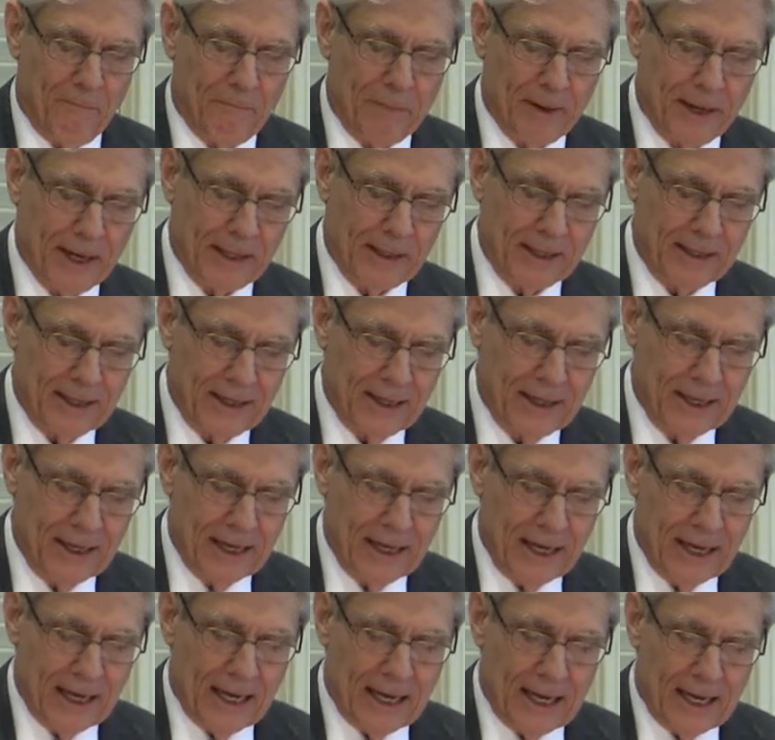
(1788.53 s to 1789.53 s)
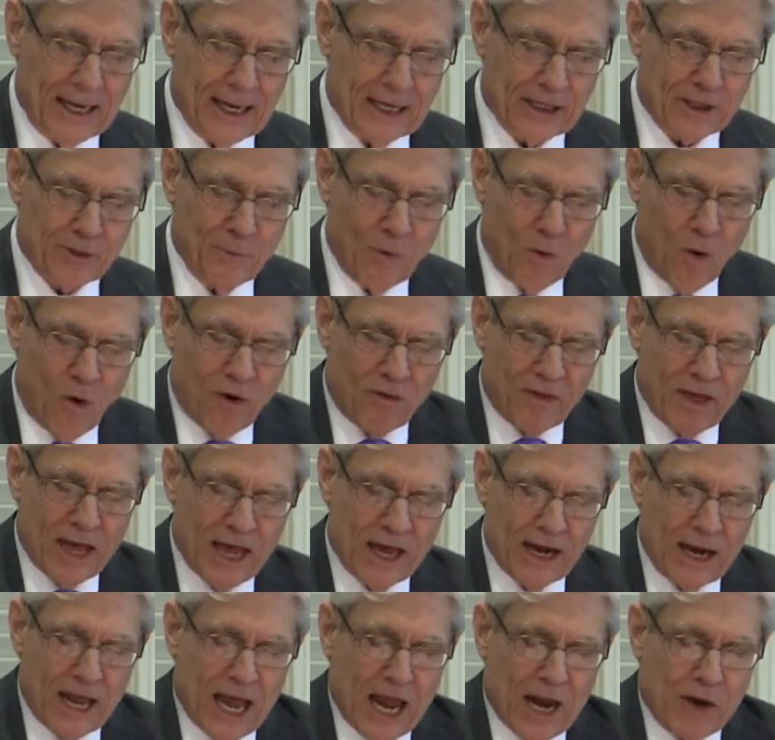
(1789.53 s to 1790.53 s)
But it's more
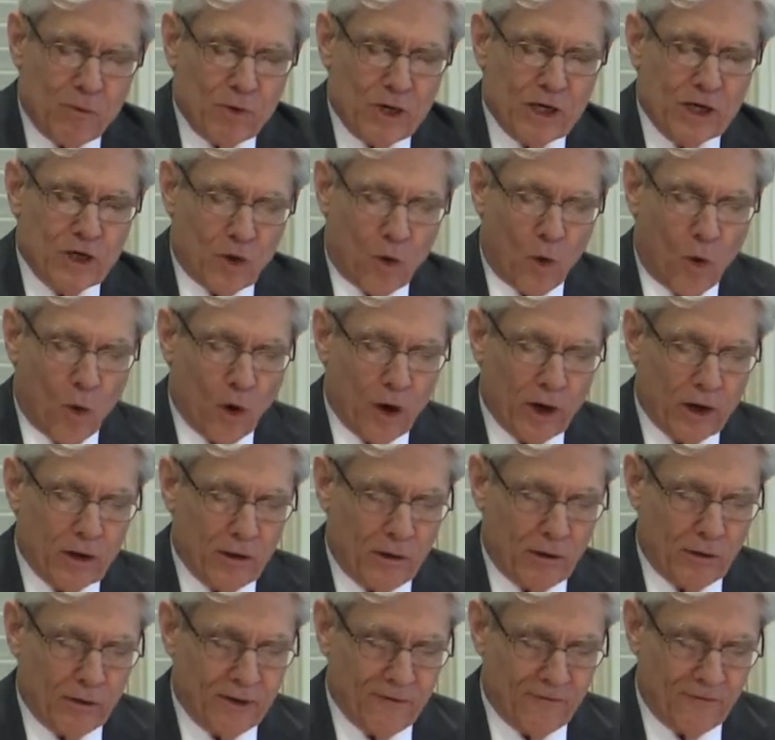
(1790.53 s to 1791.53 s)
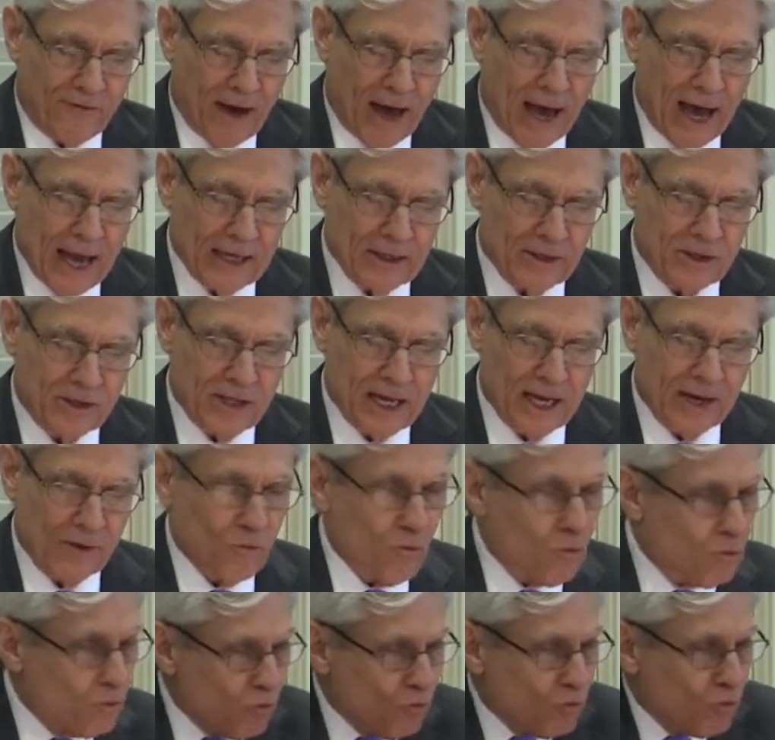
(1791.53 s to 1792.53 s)
than a rhetorical device that
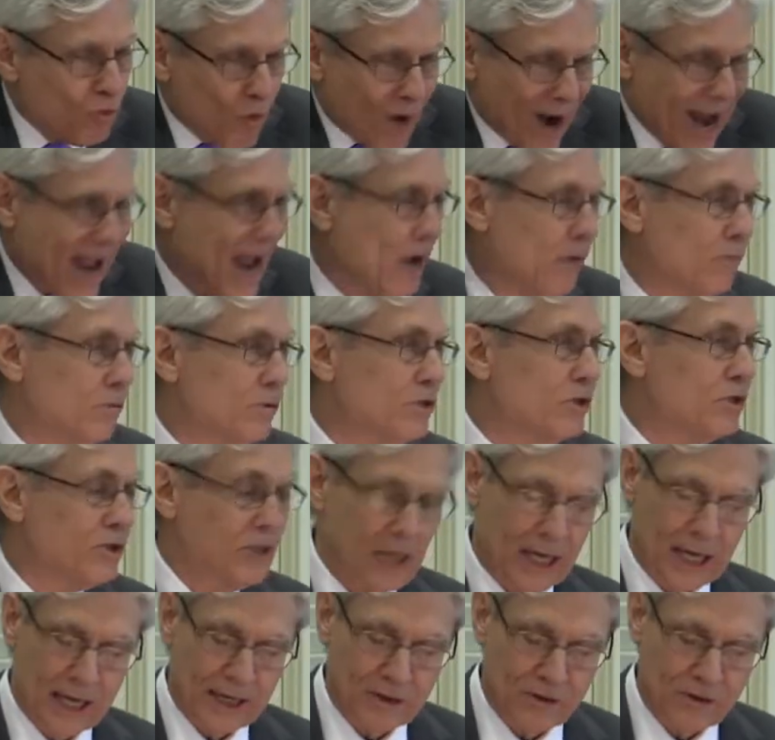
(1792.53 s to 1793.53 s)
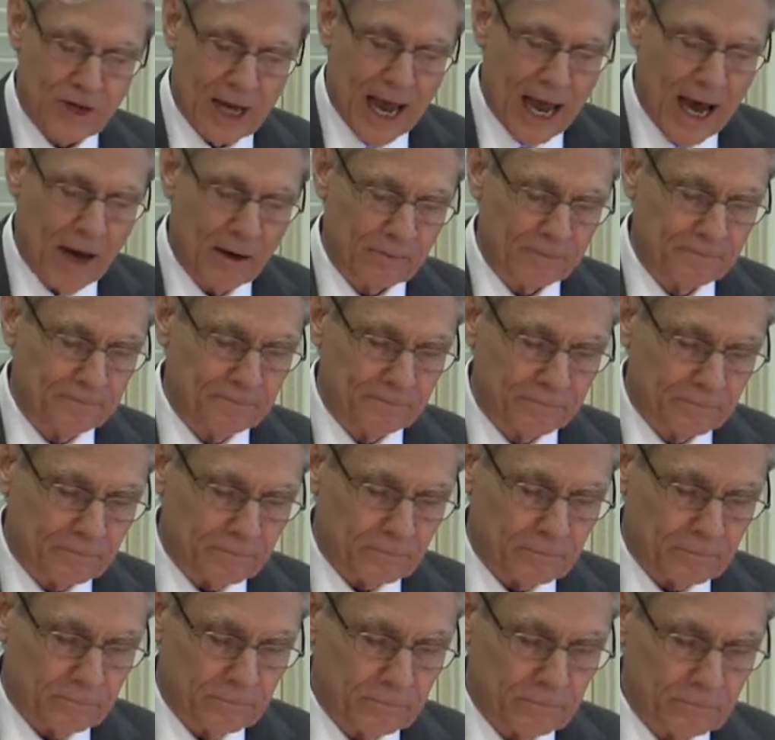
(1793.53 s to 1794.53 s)
rounds things out.
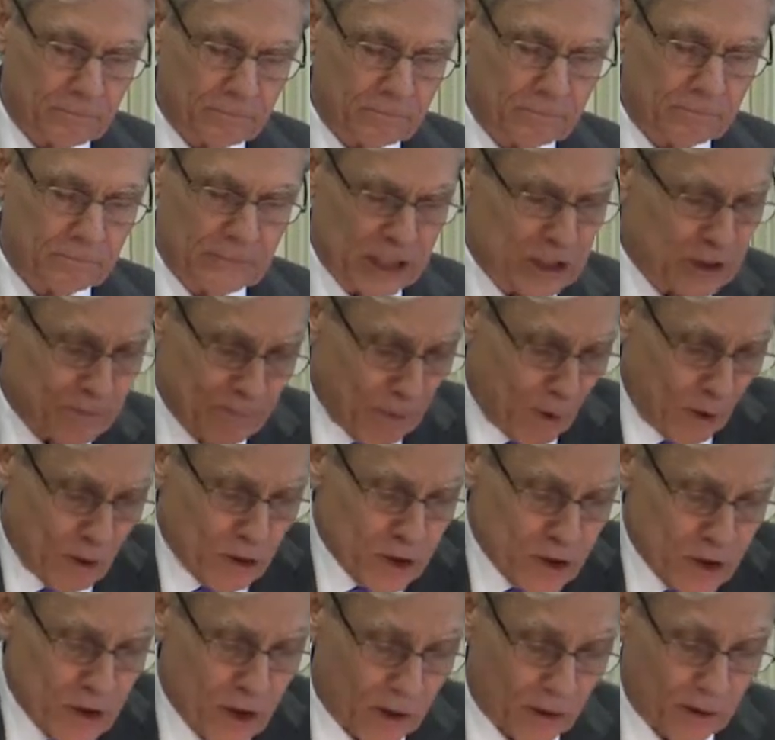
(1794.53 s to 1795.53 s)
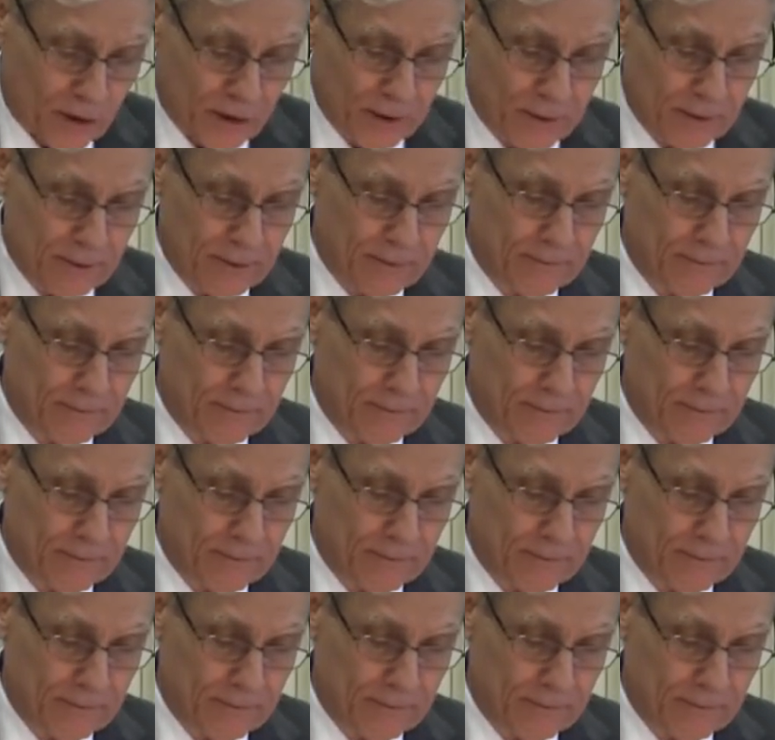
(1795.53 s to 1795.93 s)
It's personal.